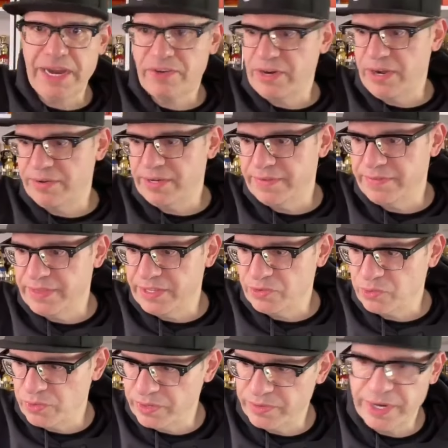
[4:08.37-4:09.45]
background of
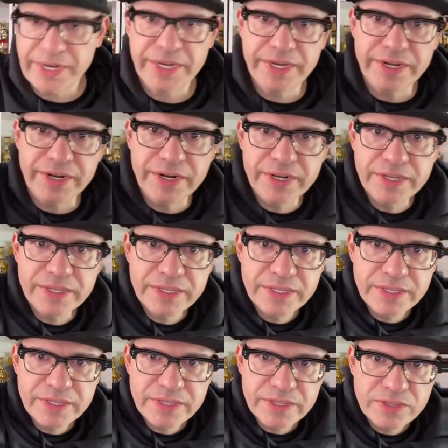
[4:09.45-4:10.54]
this one right here.
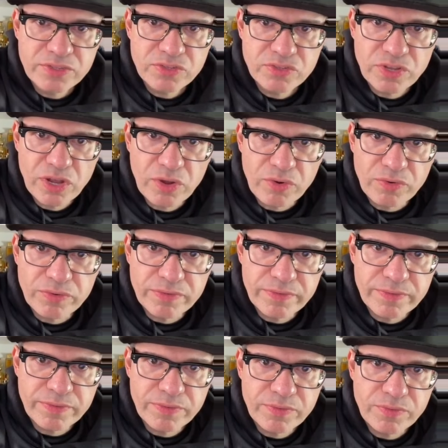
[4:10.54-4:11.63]
So,
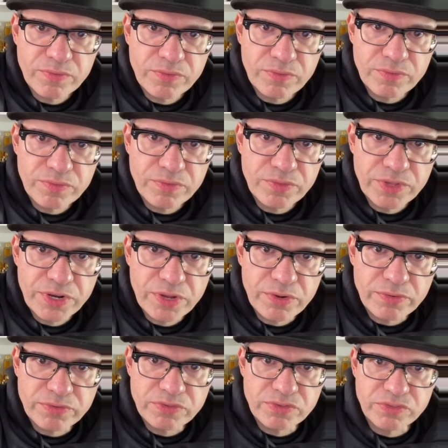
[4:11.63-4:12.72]
the
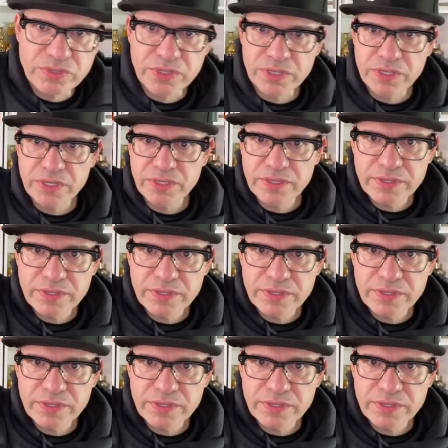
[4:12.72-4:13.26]
notes